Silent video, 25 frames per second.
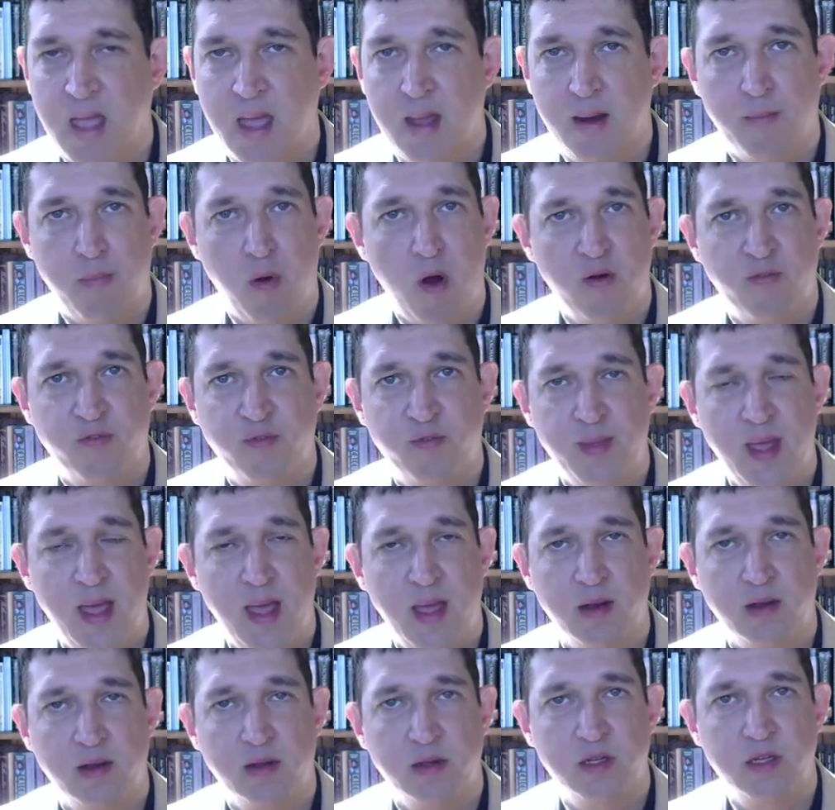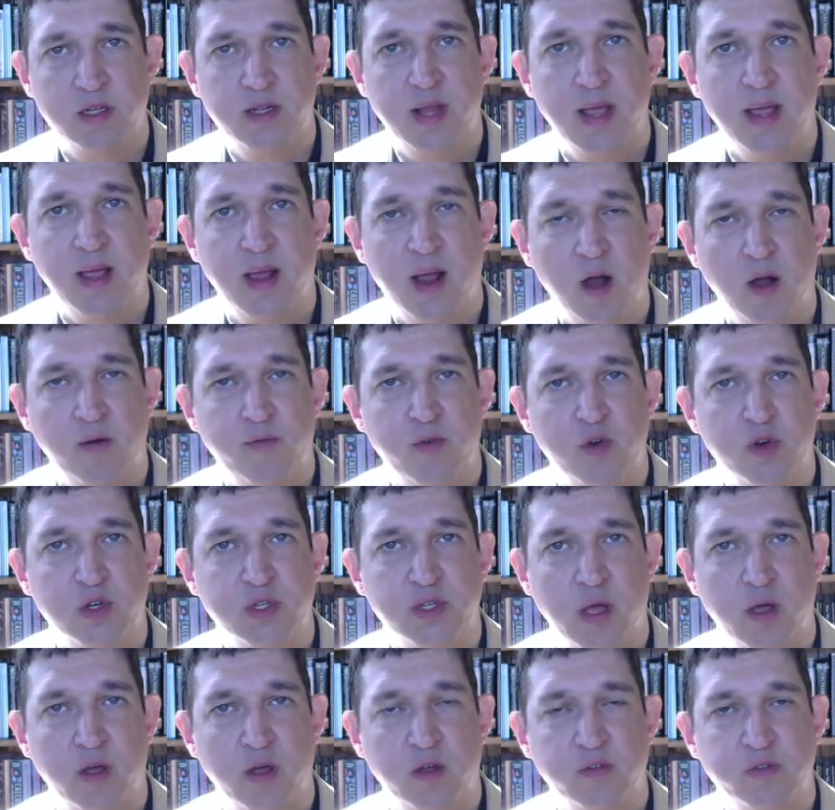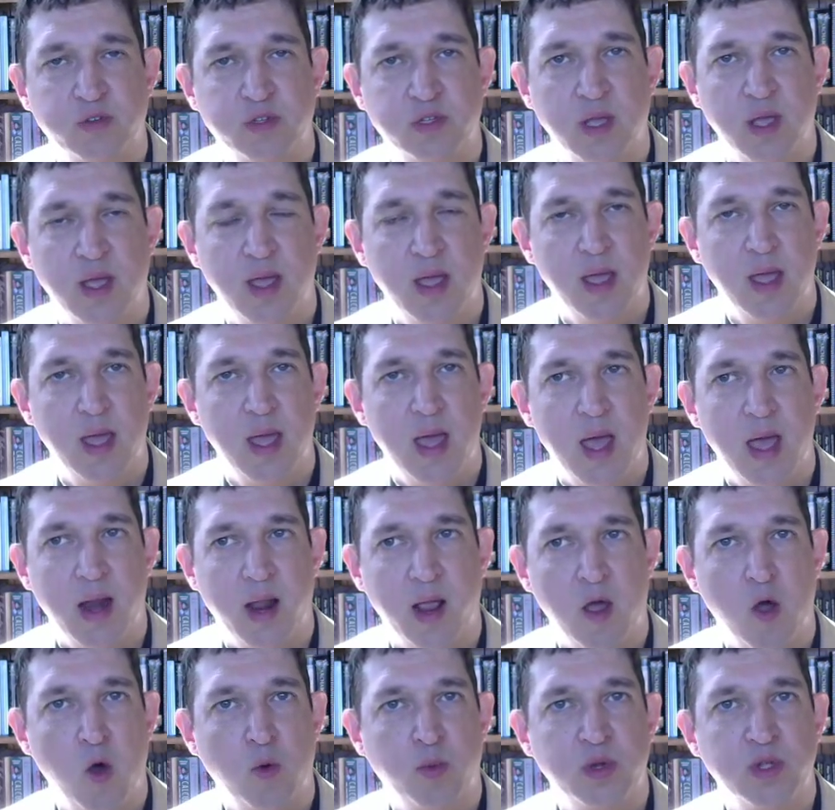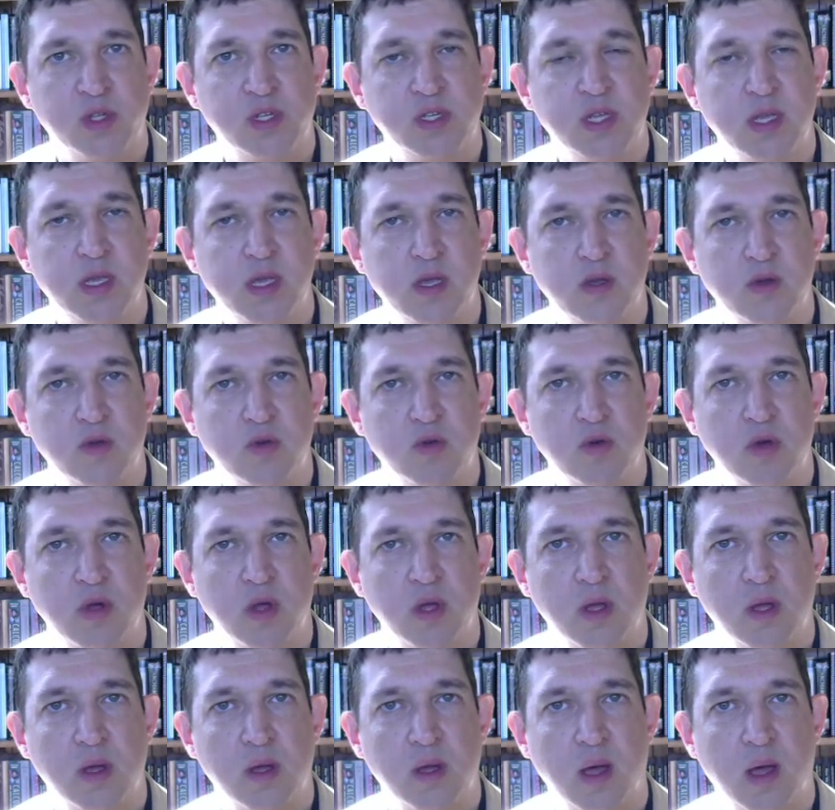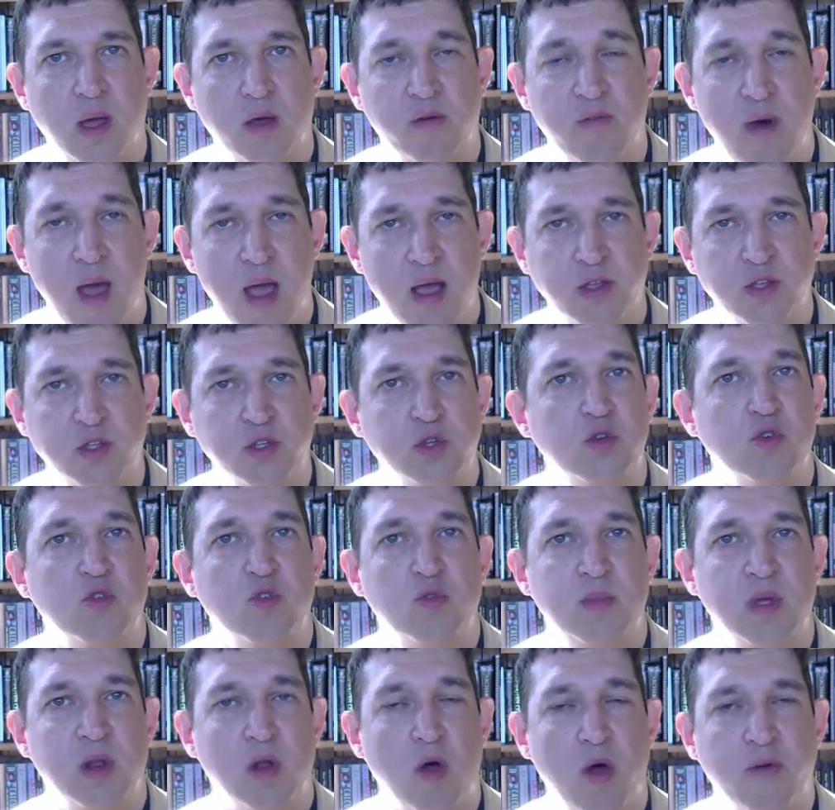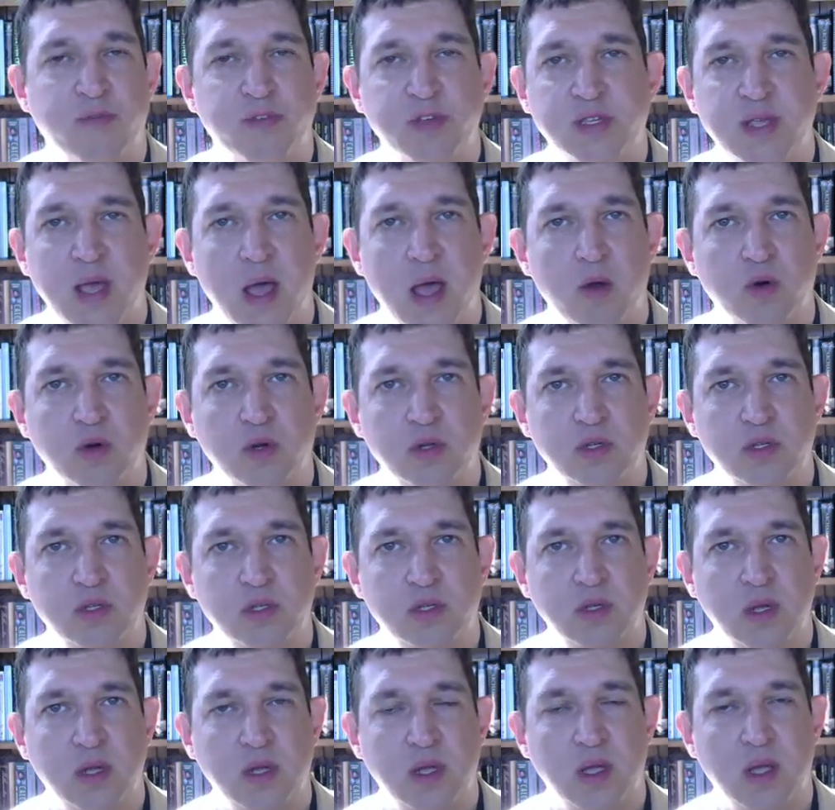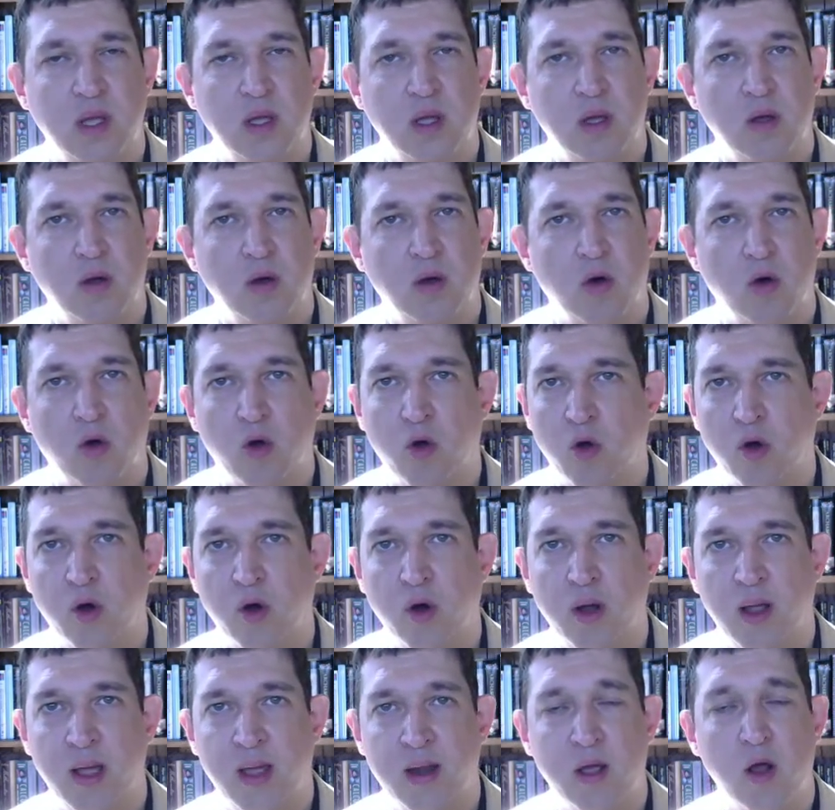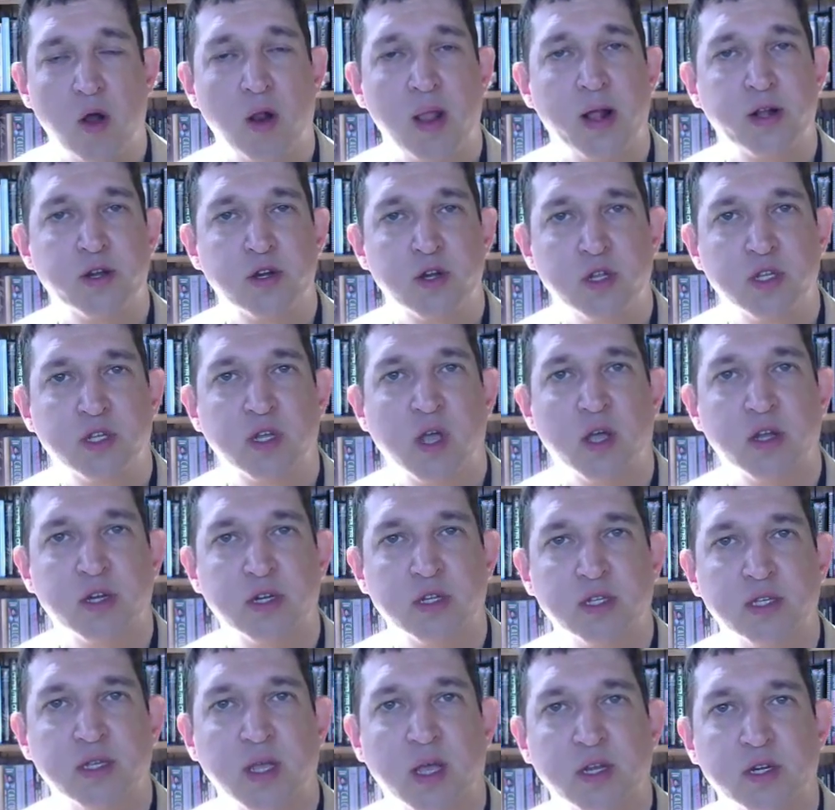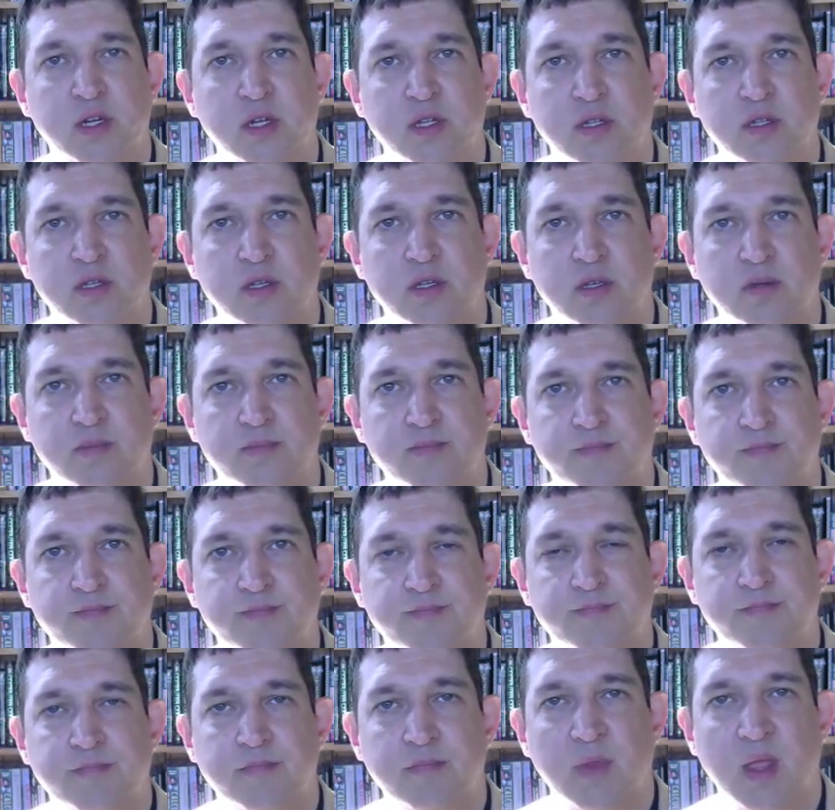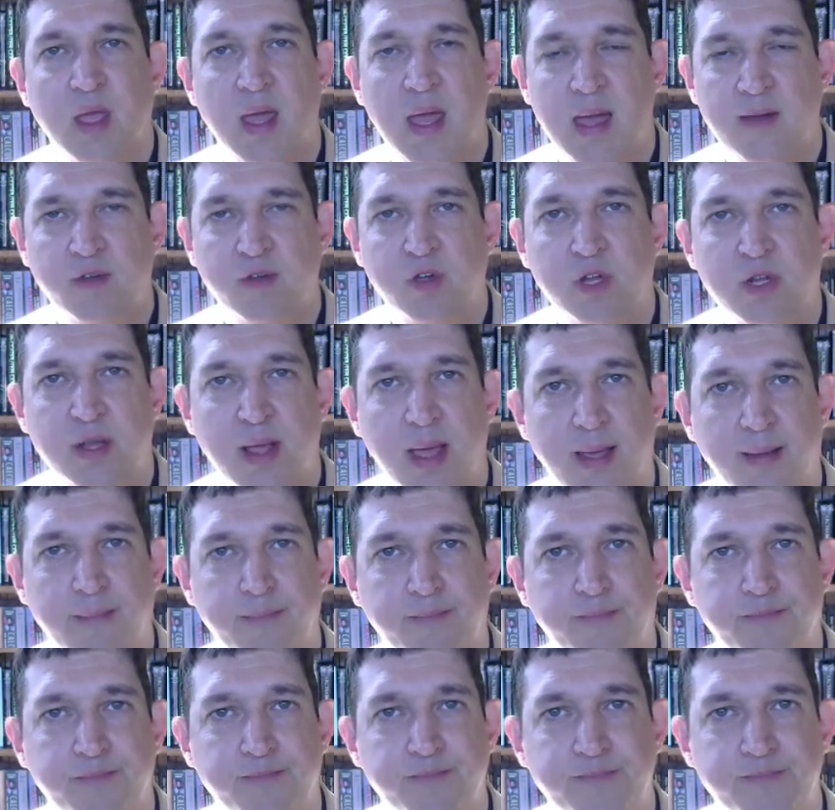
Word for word: and apart from that, just take care of yourselves and I hope to see you uh, via Zoom in office hours or in our lecture discussion sessions. Have a good day.